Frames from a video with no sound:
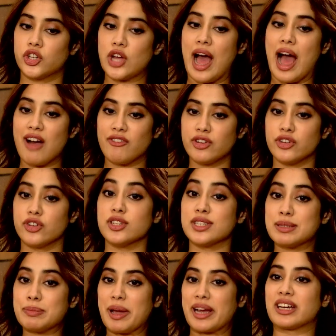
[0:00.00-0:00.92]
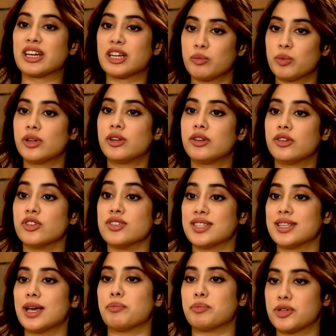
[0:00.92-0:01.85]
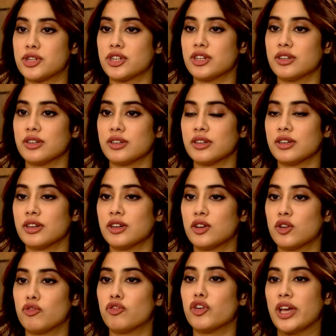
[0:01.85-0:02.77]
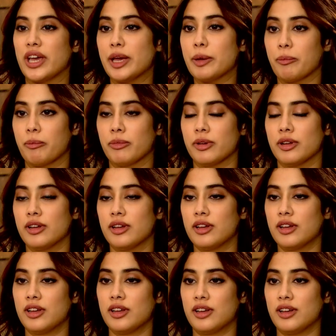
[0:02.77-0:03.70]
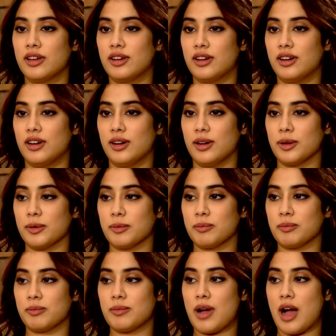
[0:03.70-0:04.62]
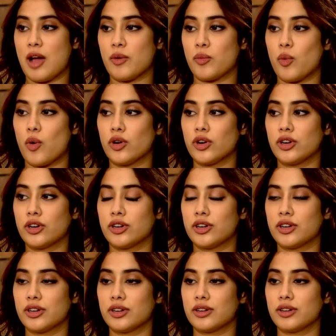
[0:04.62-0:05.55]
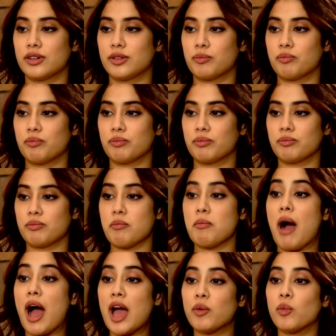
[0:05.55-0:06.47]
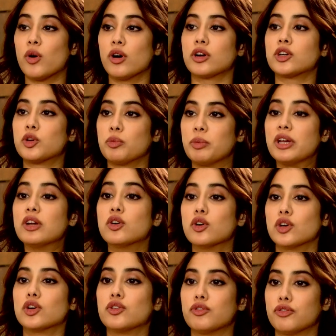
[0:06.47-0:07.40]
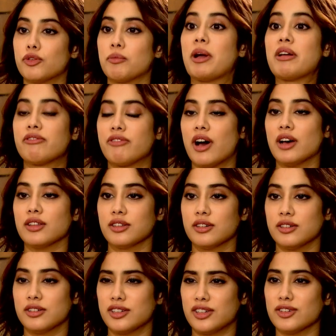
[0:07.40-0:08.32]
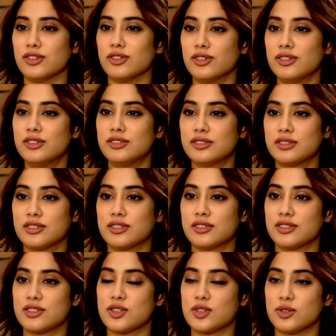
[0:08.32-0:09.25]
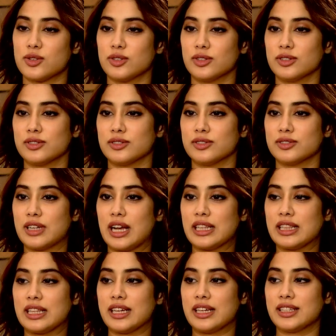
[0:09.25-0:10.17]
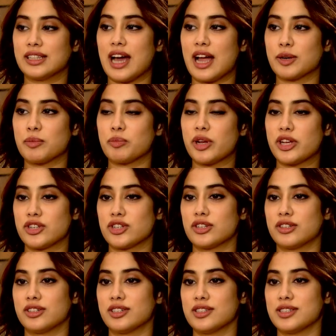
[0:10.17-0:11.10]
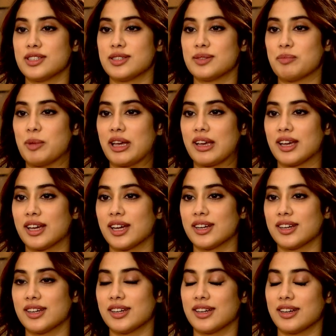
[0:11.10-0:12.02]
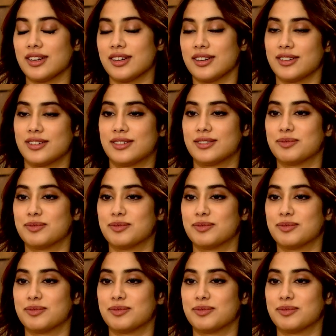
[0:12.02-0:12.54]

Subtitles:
have a respectable reception for him. I want my work to be good for my father, you know? So I think that pressure is making it a little